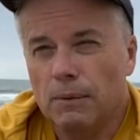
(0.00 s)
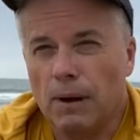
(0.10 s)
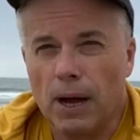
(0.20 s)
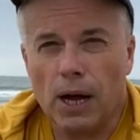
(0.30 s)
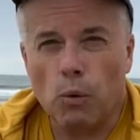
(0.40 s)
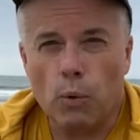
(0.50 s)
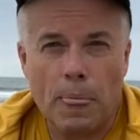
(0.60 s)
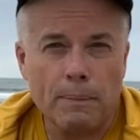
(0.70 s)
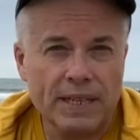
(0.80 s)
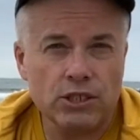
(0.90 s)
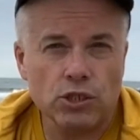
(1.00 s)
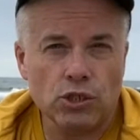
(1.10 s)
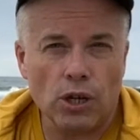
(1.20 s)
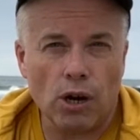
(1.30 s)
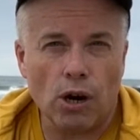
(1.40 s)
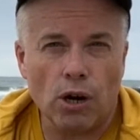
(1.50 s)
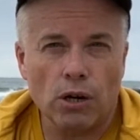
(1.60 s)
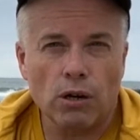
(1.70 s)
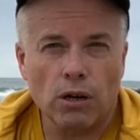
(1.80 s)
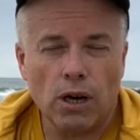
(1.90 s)
uh, where the beaches
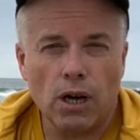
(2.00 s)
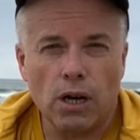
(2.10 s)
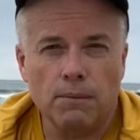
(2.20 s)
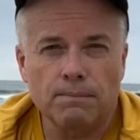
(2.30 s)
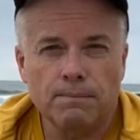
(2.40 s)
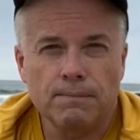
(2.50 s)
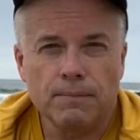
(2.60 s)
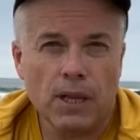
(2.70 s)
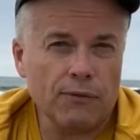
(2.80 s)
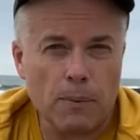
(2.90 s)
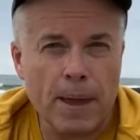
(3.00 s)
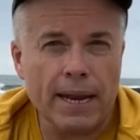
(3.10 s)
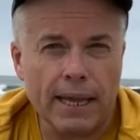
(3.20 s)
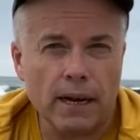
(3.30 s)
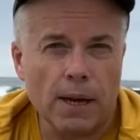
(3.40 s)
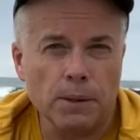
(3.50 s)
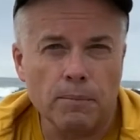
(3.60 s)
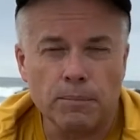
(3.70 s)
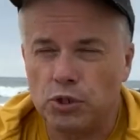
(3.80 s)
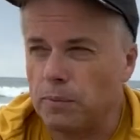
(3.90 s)
are, um, you have to pay to get on them.
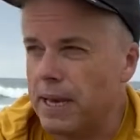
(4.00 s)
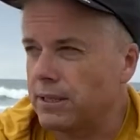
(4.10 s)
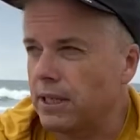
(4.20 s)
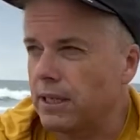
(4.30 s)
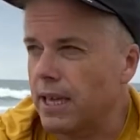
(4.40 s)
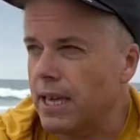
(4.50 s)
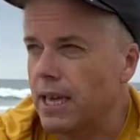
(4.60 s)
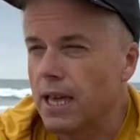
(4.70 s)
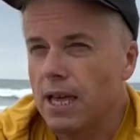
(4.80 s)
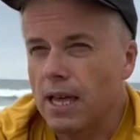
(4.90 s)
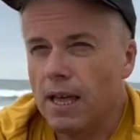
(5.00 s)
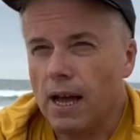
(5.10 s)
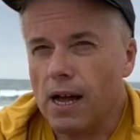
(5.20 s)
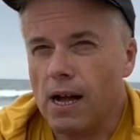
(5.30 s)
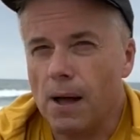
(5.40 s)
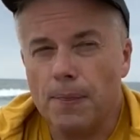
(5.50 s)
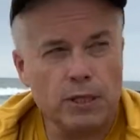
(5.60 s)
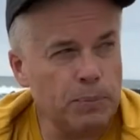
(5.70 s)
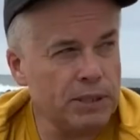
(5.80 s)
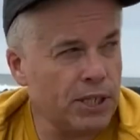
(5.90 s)
So basically, uh, this
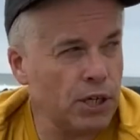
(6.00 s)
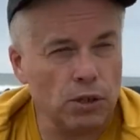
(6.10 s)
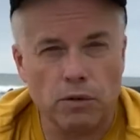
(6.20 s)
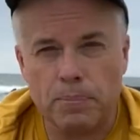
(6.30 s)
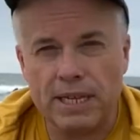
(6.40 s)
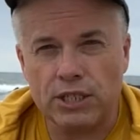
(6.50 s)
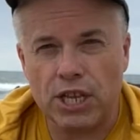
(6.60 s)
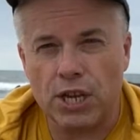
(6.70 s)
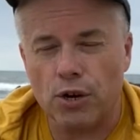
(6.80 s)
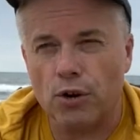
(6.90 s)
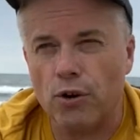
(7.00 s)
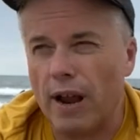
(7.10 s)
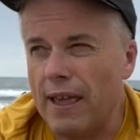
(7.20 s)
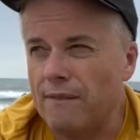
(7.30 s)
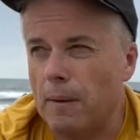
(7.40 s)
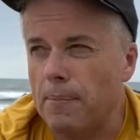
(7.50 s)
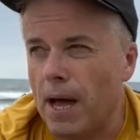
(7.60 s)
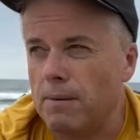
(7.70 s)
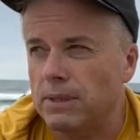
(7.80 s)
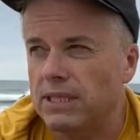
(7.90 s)
particular beach here, if I'm
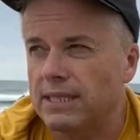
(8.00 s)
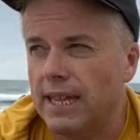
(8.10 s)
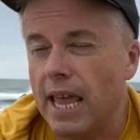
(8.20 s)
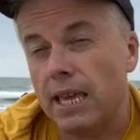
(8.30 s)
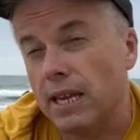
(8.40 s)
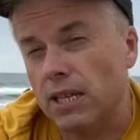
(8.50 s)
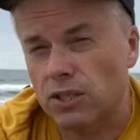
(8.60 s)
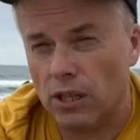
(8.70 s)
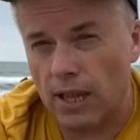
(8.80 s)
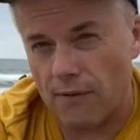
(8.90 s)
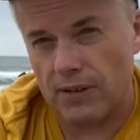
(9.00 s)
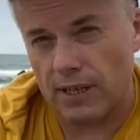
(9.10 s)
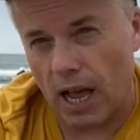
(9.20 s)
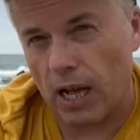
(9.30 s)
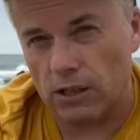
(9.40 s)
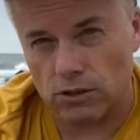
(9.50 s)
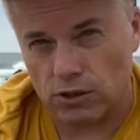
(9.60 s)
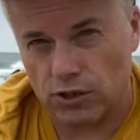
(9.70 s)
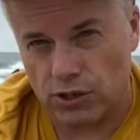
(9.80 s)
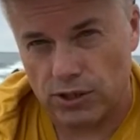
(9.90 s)
not mistaken, is
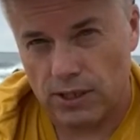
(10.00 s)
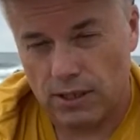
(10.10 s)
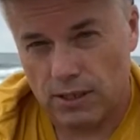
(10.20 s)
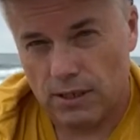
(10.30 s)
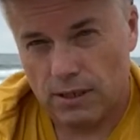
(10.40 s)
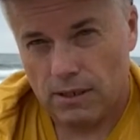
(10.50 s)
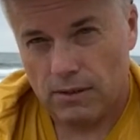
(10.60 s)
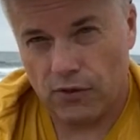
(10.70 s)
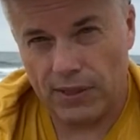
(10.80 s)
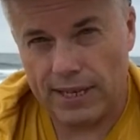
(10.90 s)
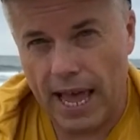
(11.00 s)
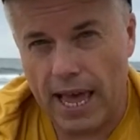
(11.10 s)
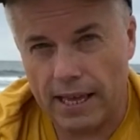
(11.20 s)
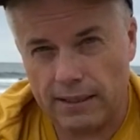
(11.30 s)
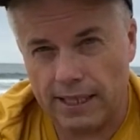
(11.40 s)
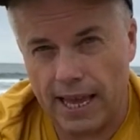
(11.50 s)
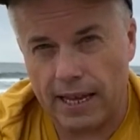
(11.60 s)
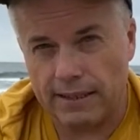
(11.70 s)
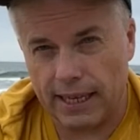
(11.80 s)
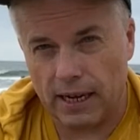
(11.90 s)
$11 for the day to get
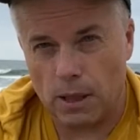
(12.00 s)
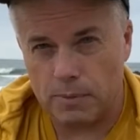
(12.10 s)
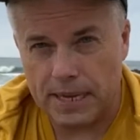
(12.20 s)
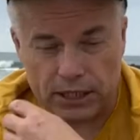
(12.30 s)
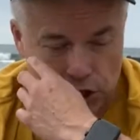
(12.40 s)
to get on the beach.